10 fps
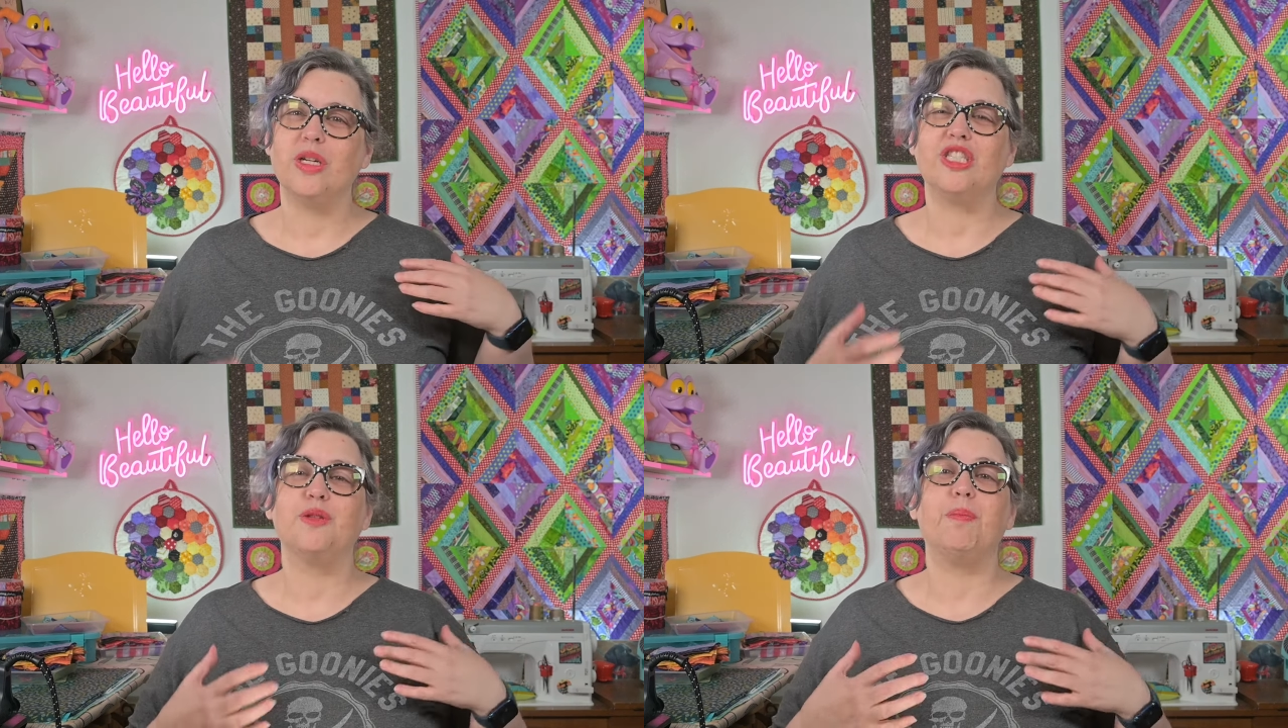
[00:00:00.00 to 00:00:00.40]

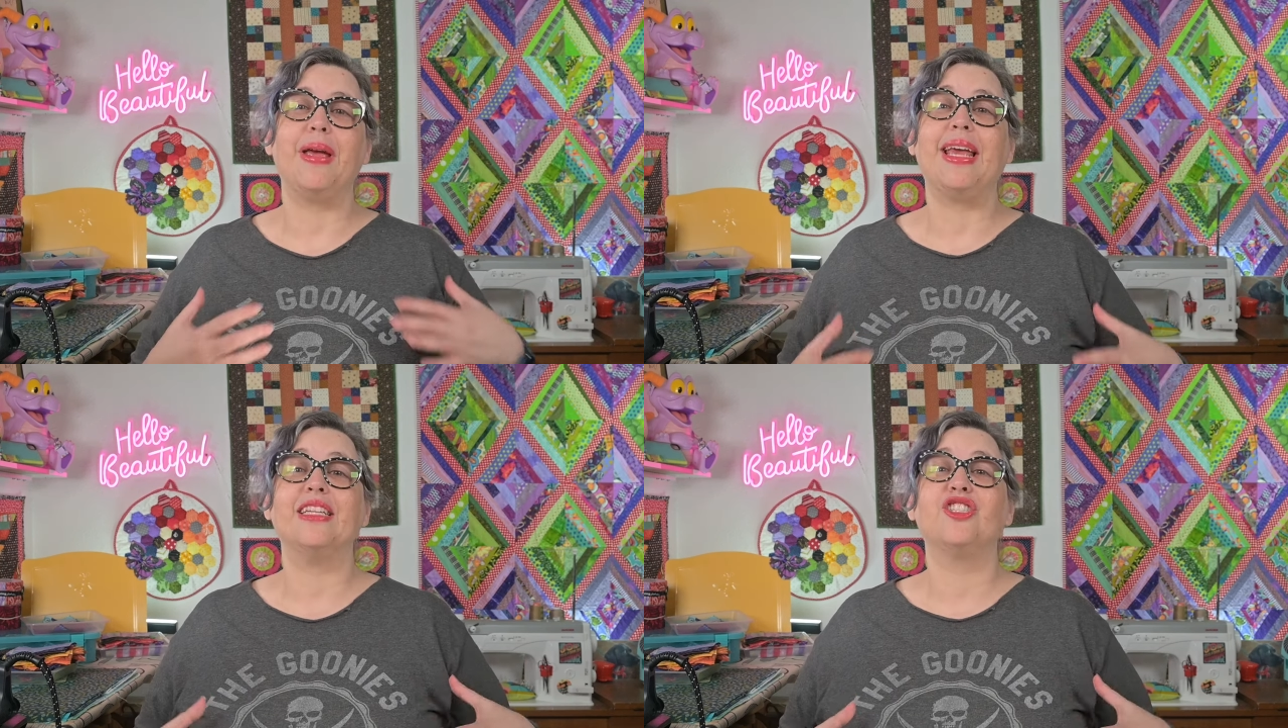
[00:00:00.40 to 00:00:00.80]
which
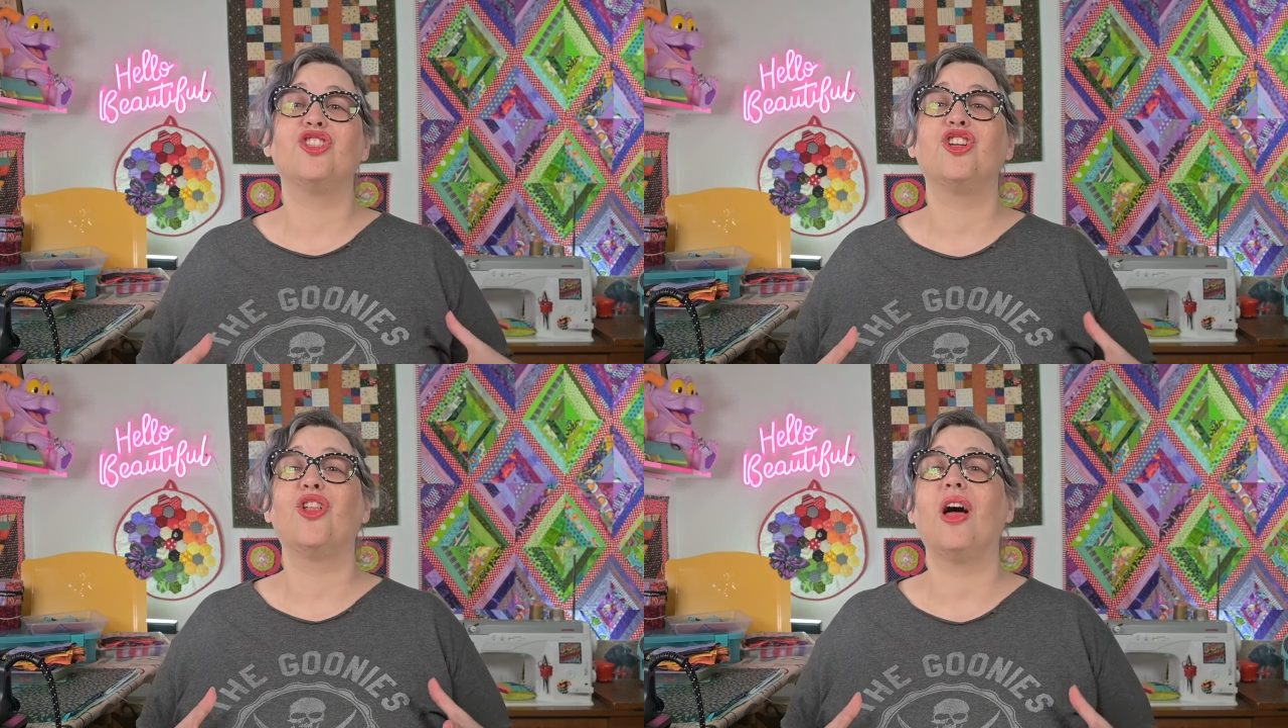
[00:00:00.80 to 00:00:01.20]

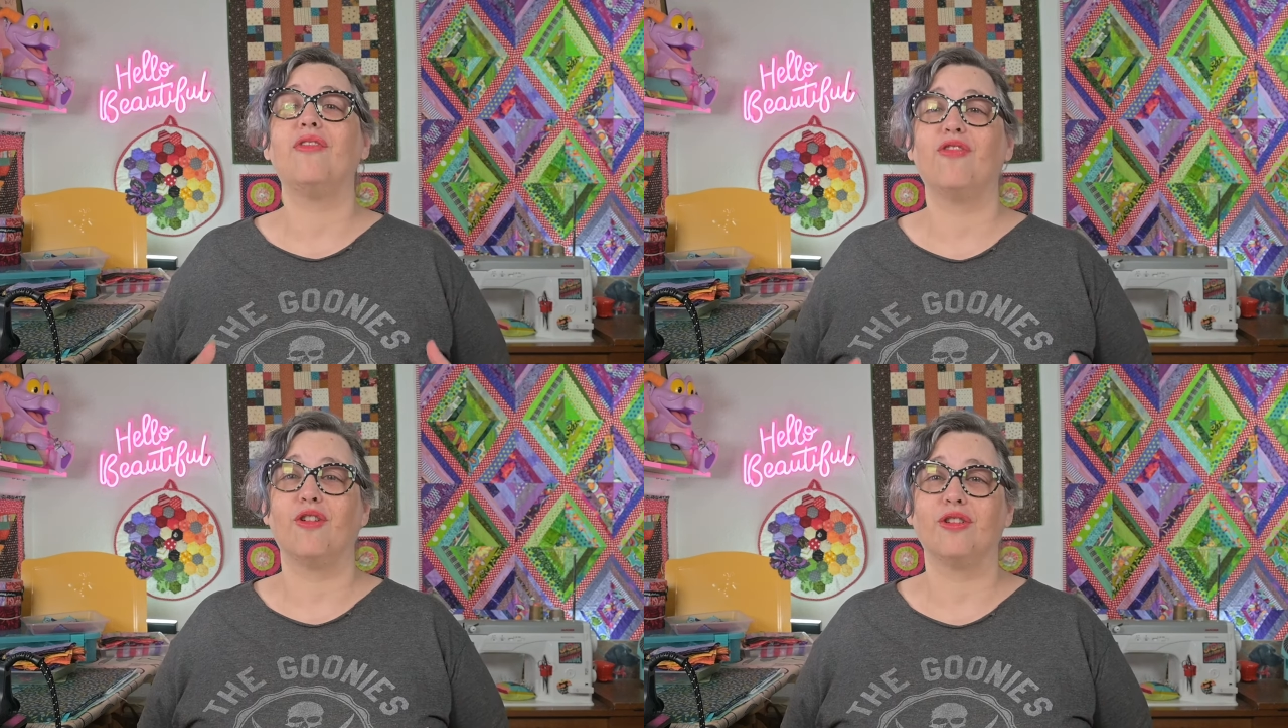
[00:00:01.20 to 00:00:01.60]
begins July
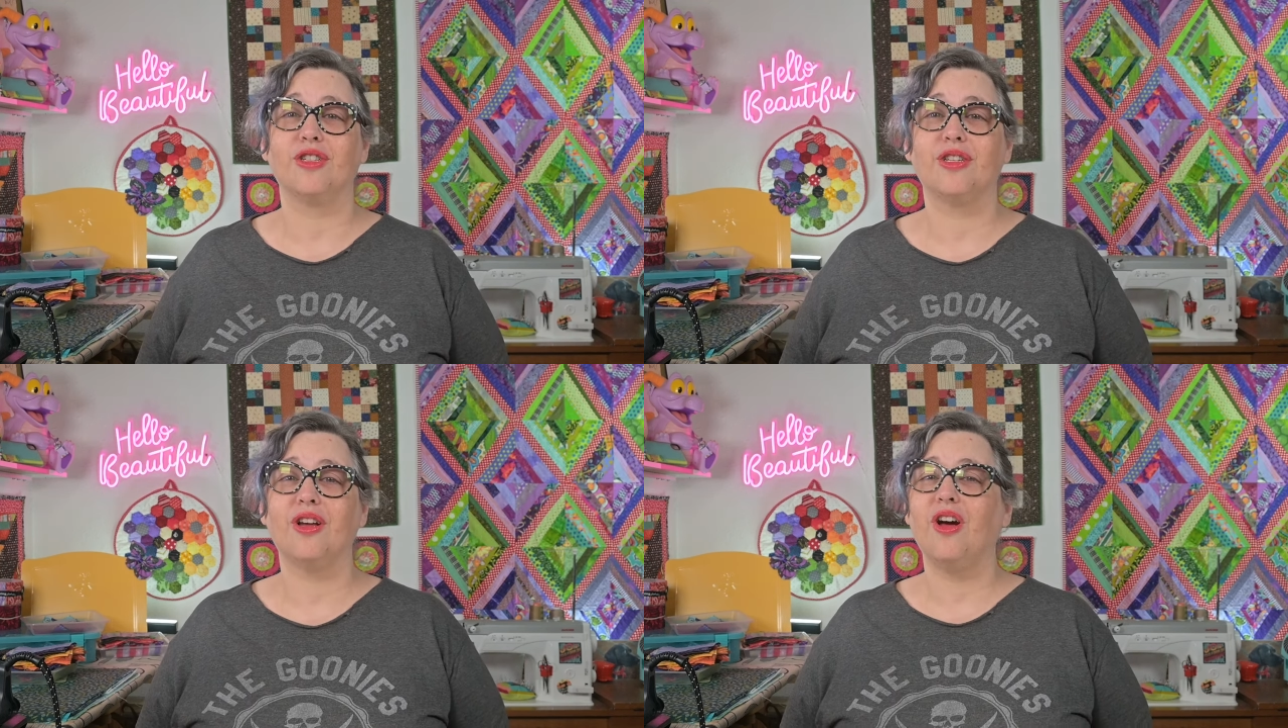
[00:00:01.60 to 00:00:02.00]

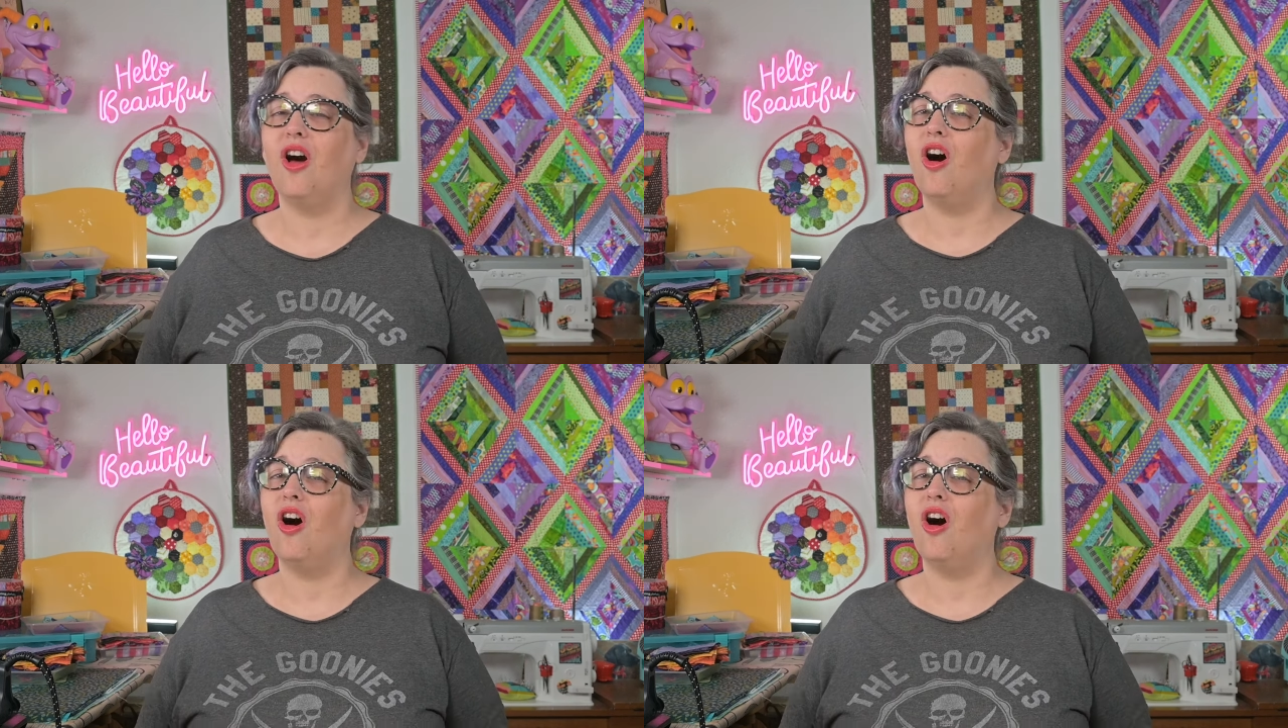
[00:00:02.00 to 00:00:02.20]
1st.